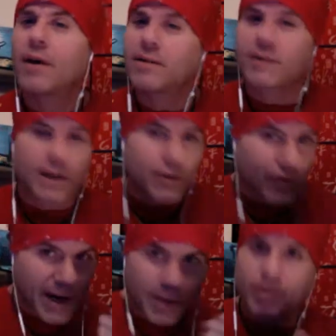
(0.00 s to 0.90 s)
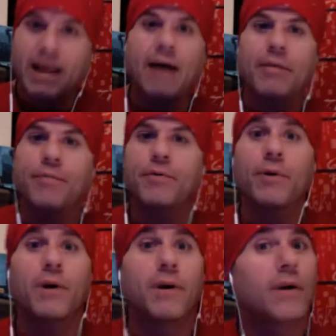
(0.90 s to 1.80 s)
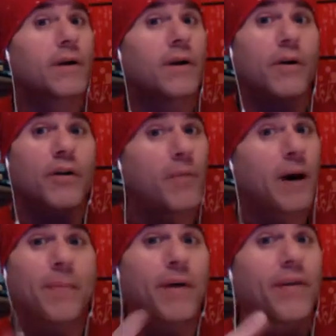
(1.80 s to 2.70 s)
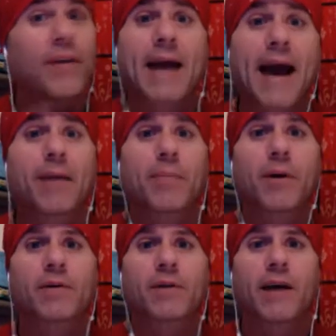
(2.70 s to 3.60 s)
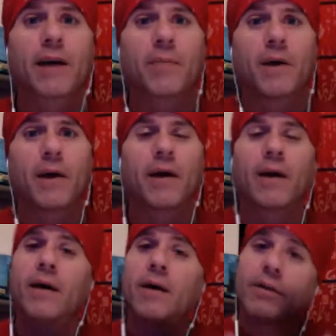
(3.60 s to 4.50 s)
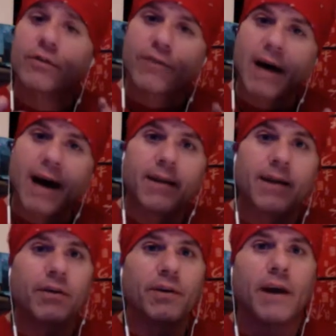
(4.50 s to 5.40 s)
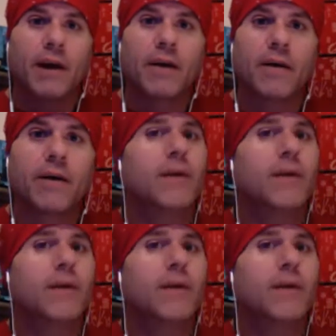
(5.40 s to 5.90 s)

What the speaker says: instead of trying to plow through it, you might be the yang person like me. Try a little yin,